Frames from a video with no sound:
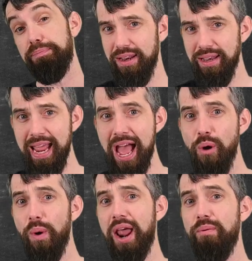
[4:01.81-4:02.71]
Now
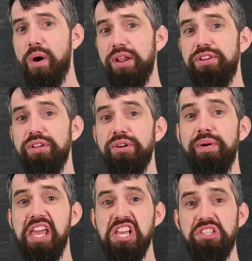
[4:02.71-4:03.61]
what I want to
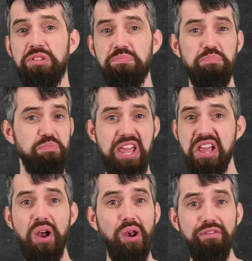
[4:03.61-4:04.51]
do is
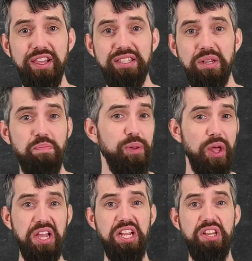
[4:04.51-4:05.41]
take all of this and
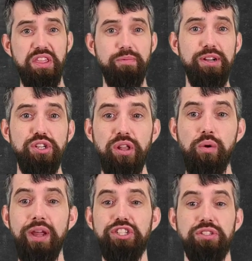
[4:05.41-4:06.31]
plug it into the original
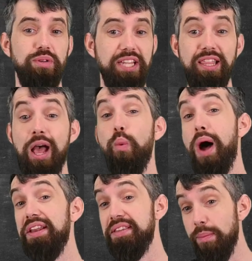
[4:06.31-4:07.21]
equation. So I'll take that
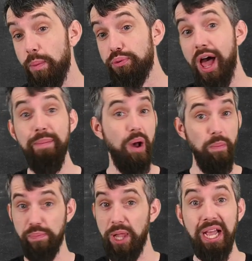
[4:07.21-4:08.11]
y double prime,
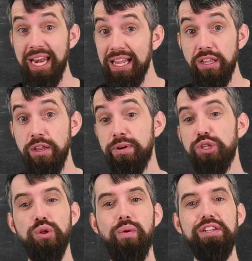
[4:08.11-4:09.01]
I'll plug it into the
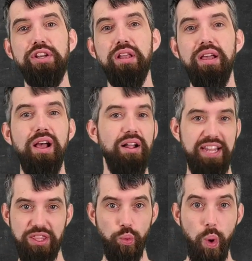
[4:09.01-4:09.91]
original equation. I'll
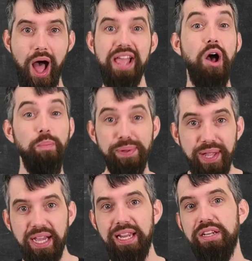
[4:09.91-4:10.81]
take the y, I'll
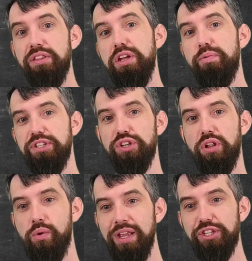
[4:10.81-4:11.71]
plug it into the original
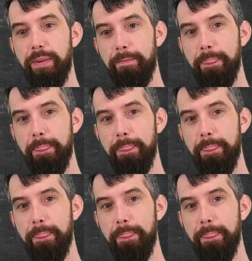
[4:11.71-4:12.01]
equation.